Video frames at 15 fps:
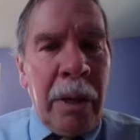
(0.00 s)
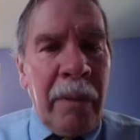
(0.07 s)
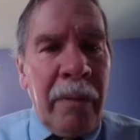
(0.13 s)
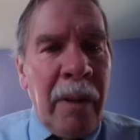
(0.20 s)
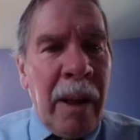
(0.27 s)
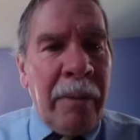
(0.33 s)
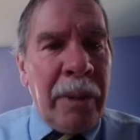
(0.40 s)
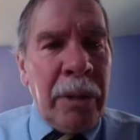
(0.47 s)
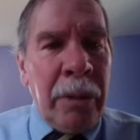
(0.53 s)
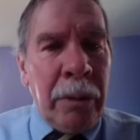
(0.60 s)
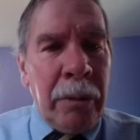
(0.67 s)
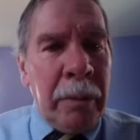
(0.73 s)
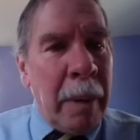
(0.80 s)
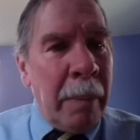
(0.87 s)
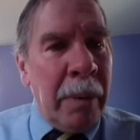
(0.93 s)

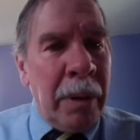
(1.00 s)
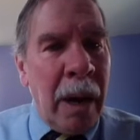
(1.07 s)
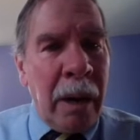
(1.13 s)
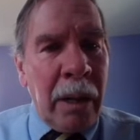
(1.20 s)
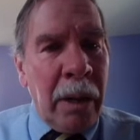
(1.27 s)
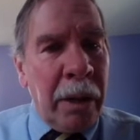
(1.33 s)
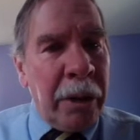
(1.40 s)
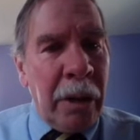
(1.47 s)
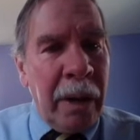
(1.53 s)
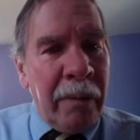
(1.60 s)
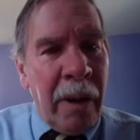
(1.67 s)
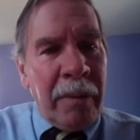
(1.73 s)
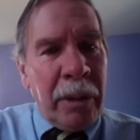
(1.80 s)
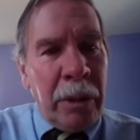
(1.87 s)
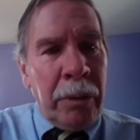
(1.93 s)
35.2. Remember, Article
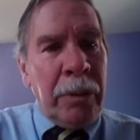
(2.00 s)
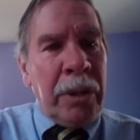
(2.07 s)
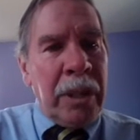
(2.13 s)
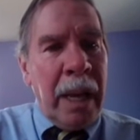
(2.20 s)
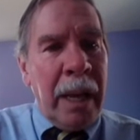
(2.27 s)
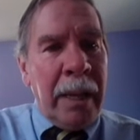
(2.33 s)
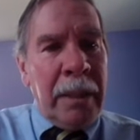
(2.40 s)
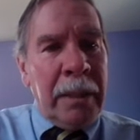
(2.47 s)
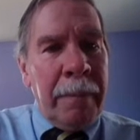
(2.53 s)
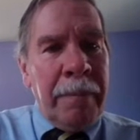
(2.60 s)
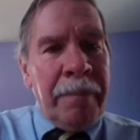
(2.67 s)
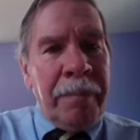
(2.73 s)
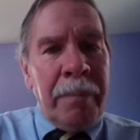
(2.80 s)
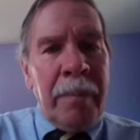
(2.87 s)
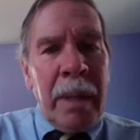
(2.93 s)
35.2 says,